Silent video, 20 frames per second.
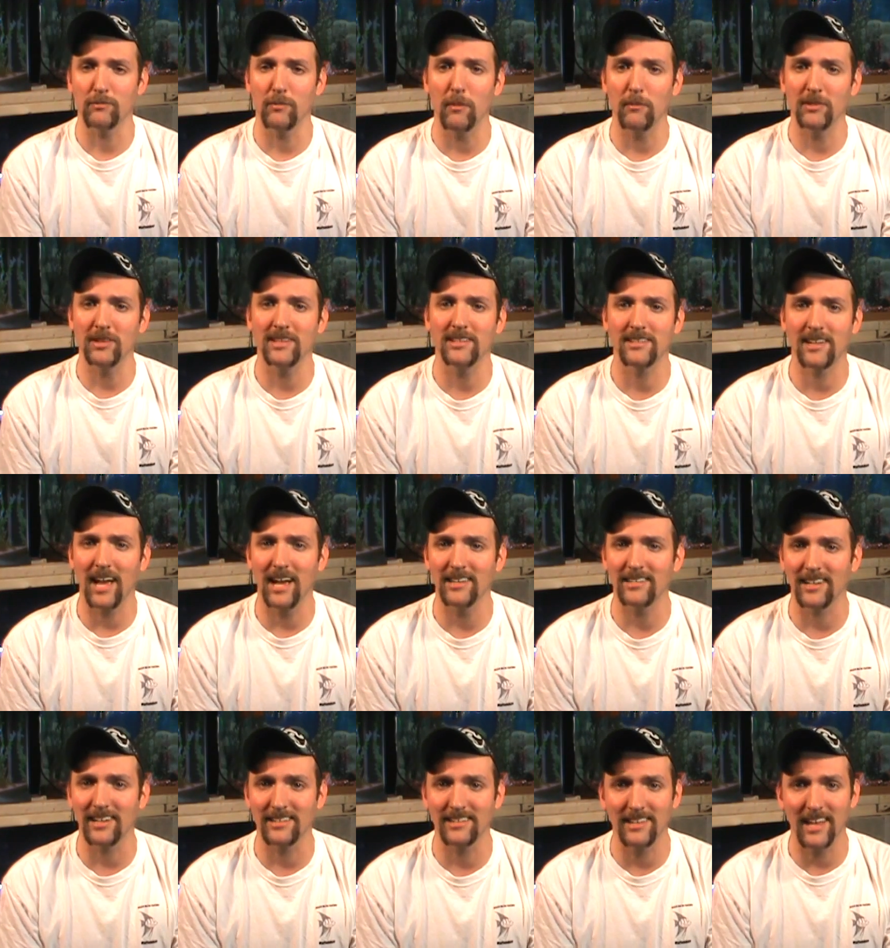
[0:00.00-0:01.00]
Remember, these
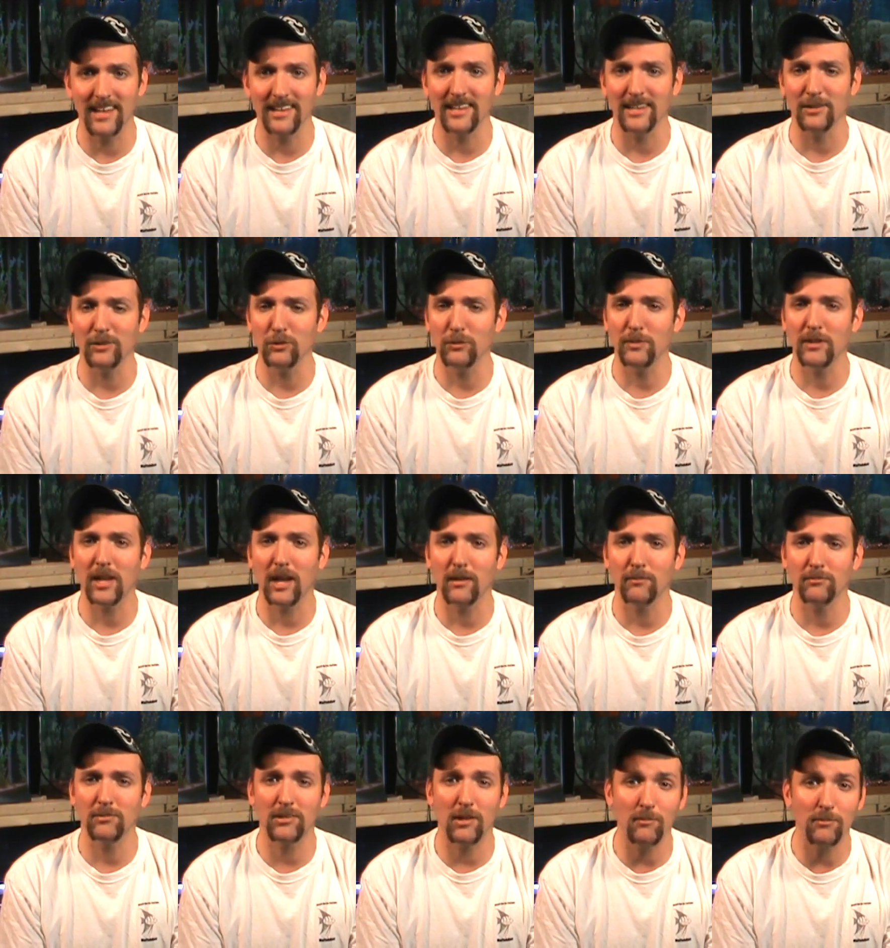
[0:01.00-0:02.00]
guys, like I said, they do
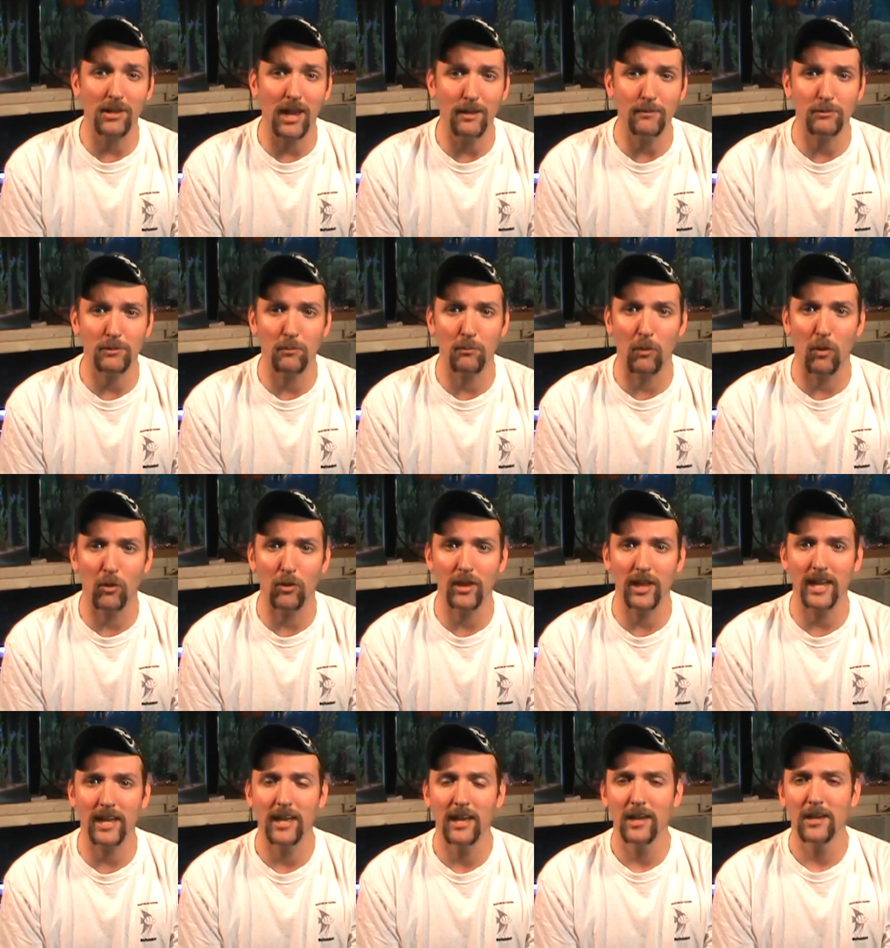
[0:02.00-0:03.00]
become sometimes a
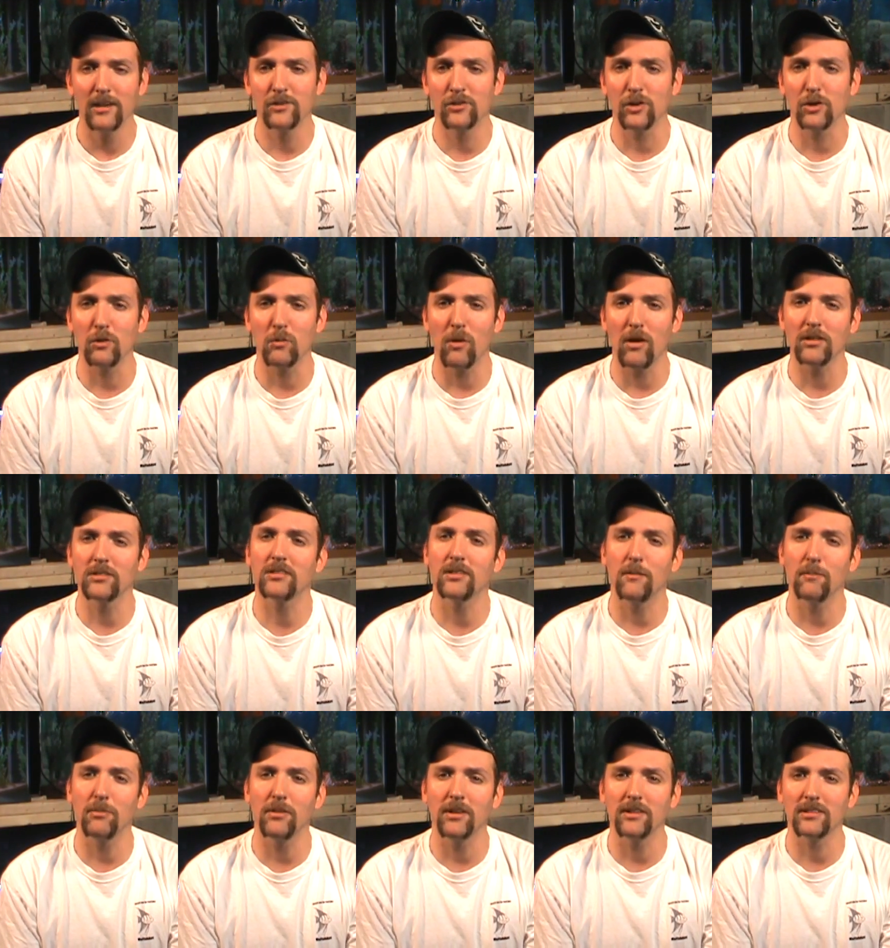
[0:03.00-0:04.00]
bully, so you want
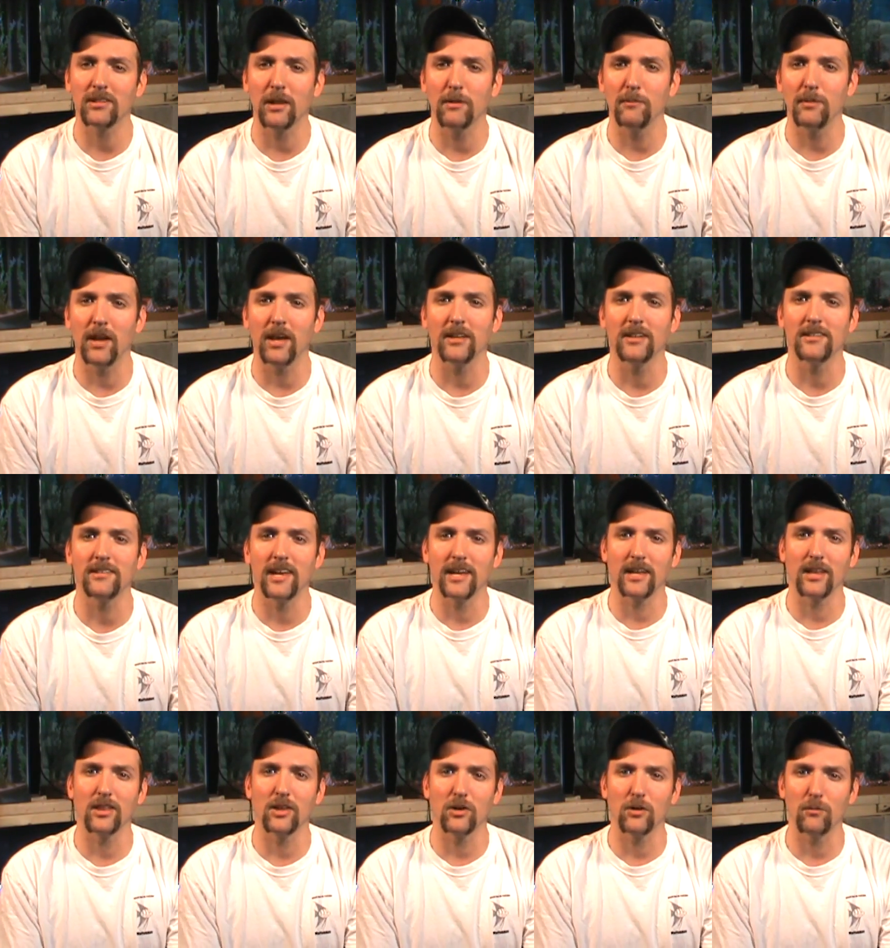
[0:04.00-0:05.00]
something that's going to be able to take
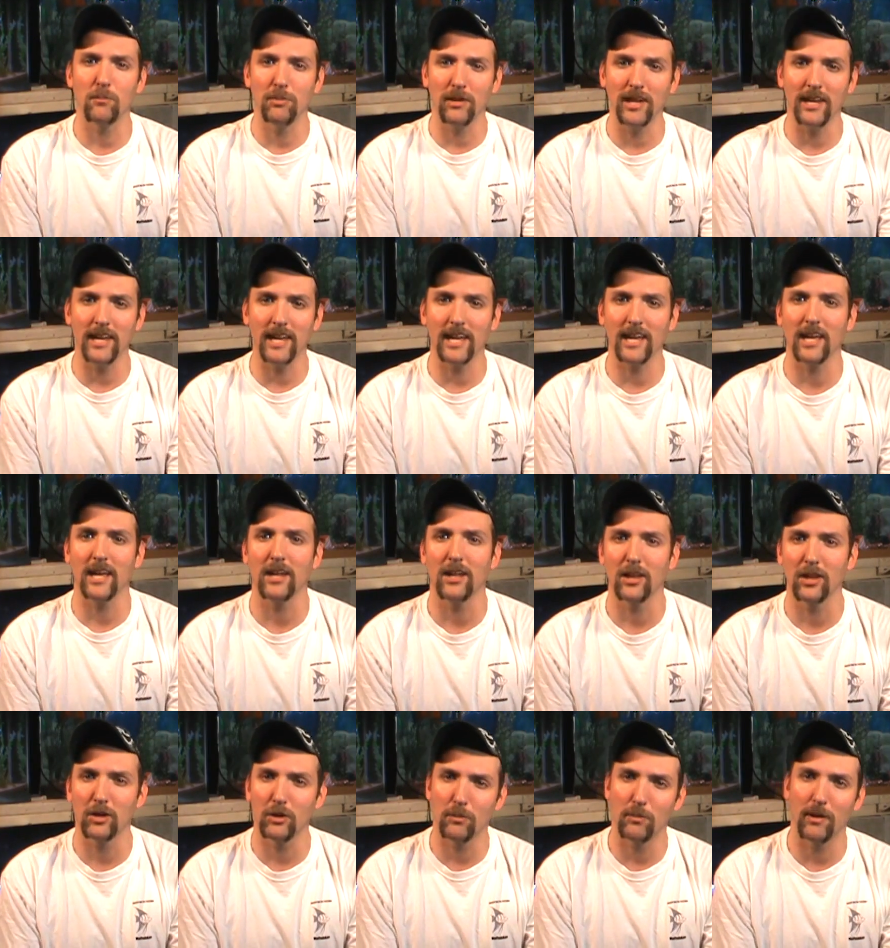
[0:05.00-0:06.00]
a little beating and a
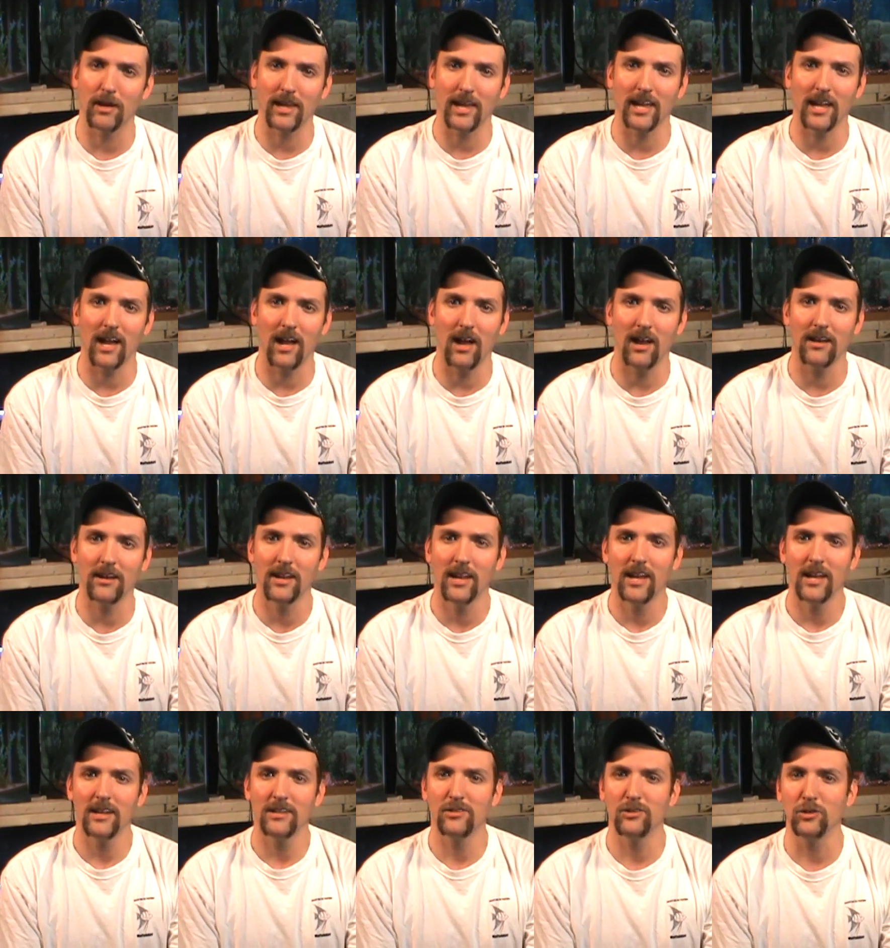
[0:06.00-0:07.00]
little picking on
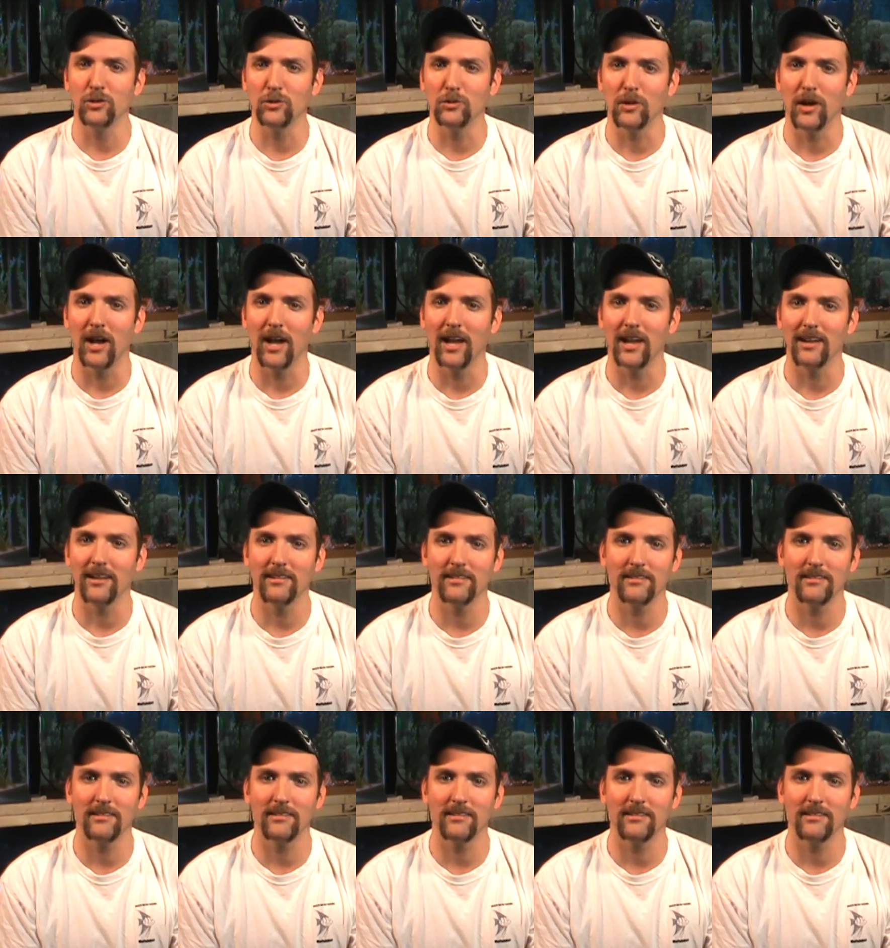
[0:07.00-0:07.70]
to,